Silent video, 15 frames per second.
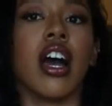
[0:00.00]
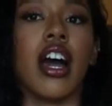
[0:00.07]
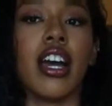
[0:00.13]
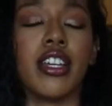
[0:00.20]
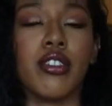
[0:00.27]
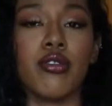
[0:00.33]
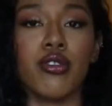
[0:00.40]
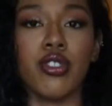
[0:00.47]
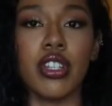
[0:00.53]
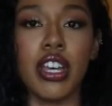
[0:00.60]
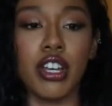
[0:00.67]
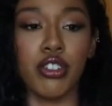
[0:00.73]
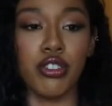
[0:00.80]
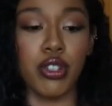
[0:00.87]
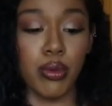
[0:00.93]
I usually
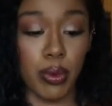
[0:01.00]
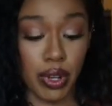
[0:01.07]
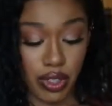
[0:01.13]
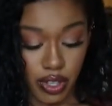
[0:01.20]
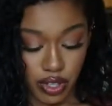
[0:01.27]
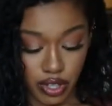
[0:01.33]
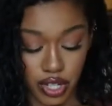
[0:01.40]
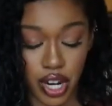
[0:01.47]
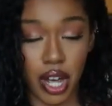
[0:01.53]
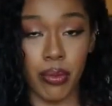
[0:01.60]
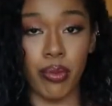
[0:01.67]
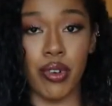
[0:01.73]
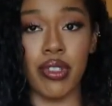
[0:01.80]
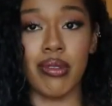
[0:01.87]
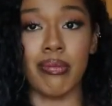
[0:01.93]
actually wear this
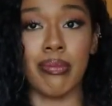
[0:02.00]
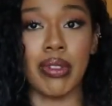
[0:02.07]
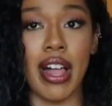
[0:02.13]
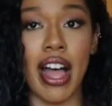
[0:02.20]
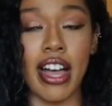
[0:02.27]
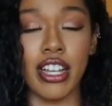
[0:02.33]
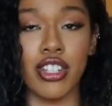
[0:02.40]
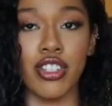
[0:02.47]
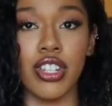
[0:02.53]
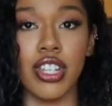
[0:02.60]
top with black